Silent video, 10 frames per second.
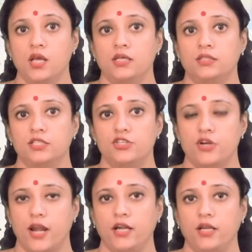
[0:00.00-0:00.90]
The
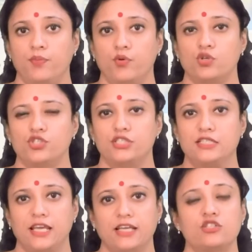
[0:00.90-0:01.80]
trait approach
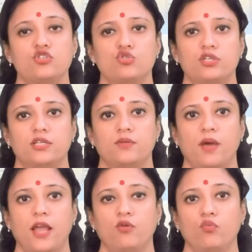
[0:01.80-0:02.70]
seeks to
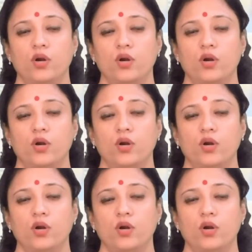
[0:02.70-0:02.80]
determine